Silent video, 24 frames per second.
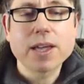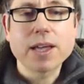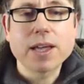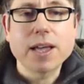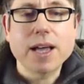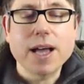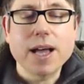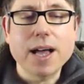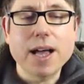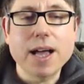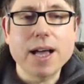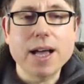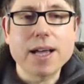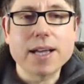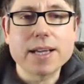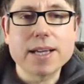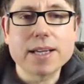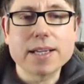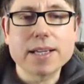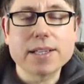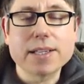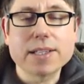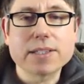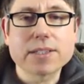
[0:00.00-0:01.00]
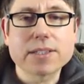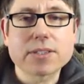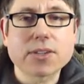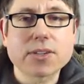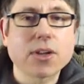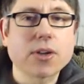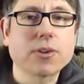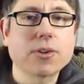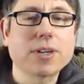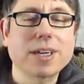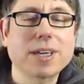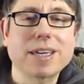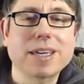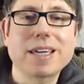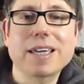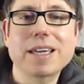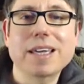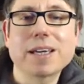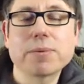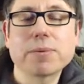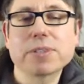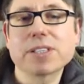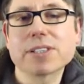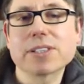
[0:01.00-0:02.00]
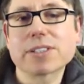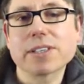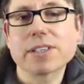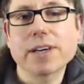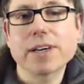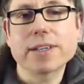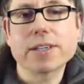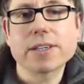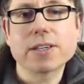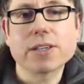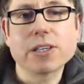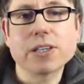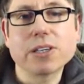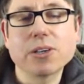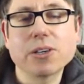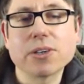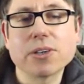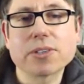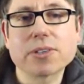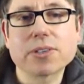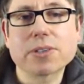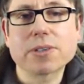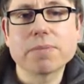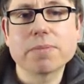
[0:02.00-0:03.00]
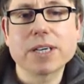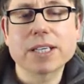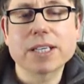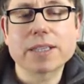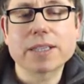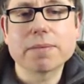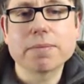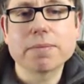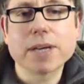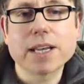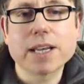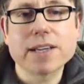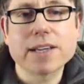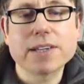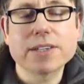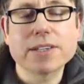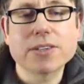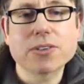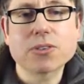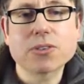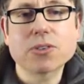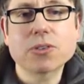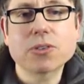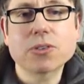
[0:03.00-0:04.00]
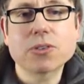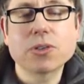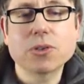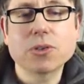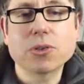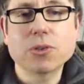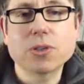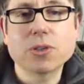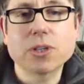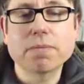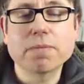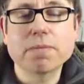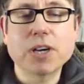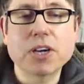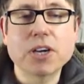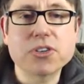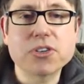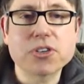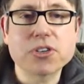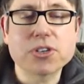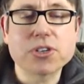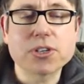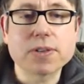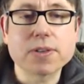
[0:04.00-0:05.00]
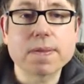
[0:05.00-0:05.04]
And so here we decided not to make the melodies too emotional.